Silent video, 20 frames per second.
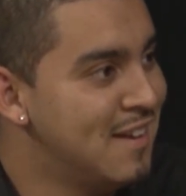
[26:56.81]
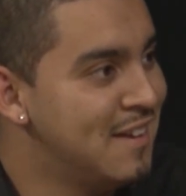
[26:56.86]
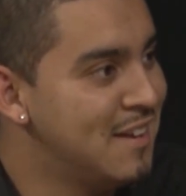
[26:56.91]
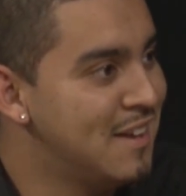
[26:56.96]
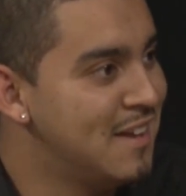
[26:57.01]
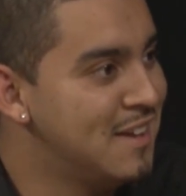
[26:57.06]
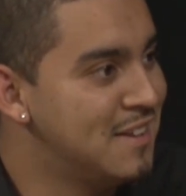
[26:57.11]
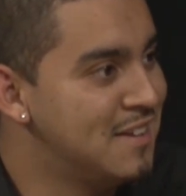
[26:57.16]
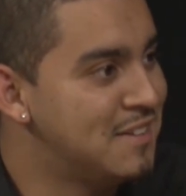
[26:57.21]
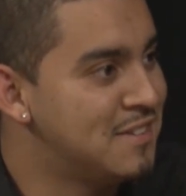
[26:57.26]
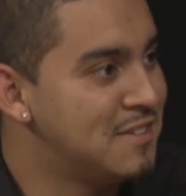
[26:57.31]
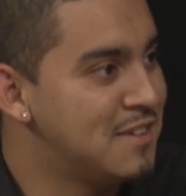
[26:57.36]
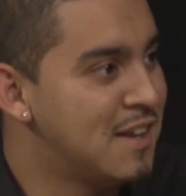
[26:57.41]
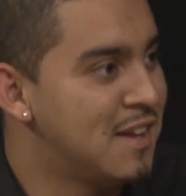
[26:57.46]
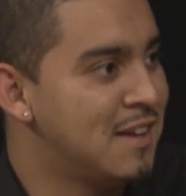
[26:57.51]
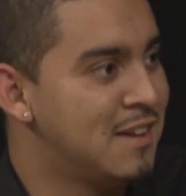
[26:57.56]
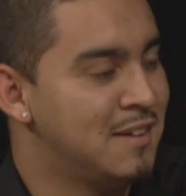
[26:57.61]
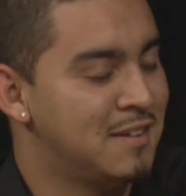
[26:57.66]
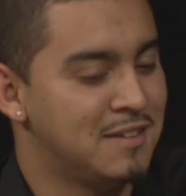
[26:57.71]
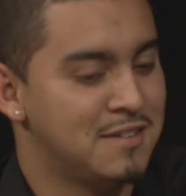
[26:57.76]
is
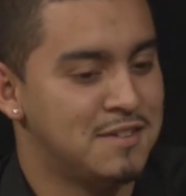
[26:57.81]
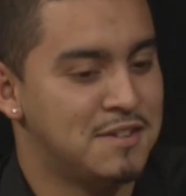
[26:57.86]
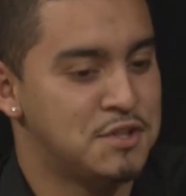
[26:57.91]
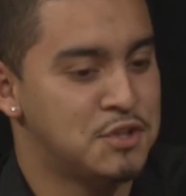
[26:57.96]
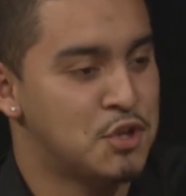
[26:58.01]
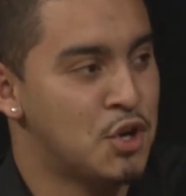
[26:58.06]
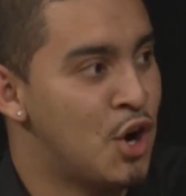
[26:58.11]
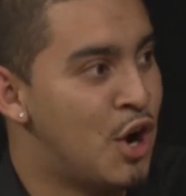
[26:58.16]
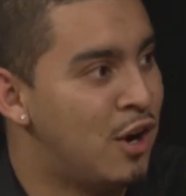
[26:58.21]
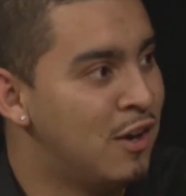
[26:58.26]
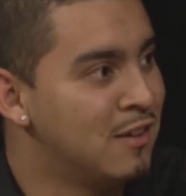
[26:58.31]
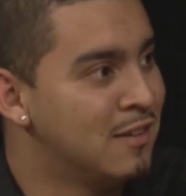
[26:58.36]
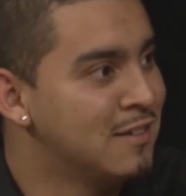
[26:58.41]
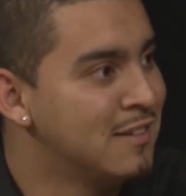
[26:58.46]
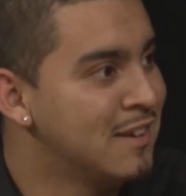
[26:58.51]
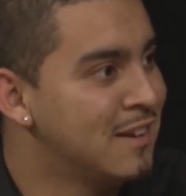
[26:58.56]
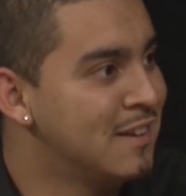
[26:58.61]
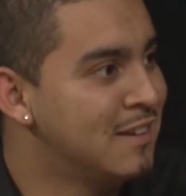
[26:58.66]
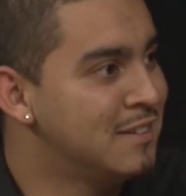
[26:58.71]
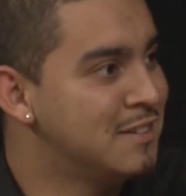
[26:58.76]
and strong,
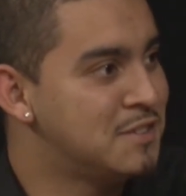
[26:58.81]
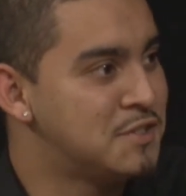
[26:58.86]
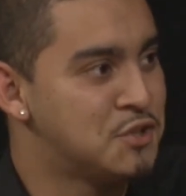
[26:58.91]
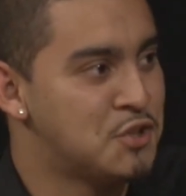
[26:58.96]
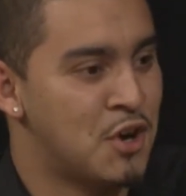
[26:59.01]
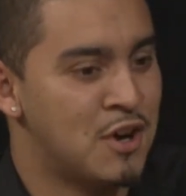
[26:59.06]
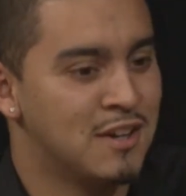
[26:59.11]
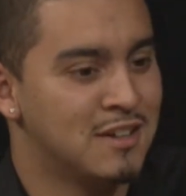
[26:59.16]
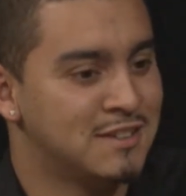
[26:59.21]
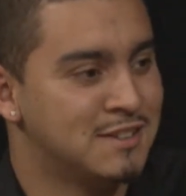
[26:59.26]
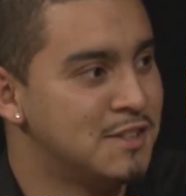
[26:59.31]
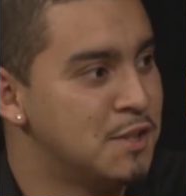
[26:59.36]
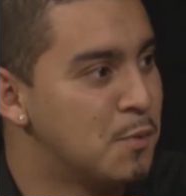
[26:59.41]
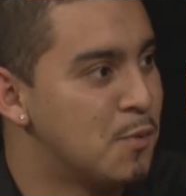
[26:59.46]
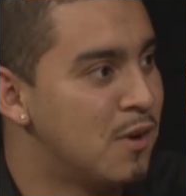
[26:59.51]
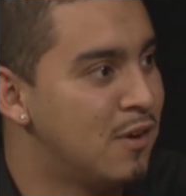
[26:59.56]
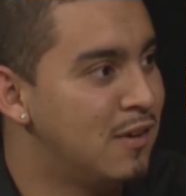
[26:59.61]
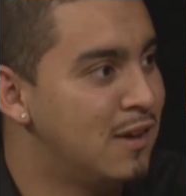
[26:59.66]
and strongest in the world,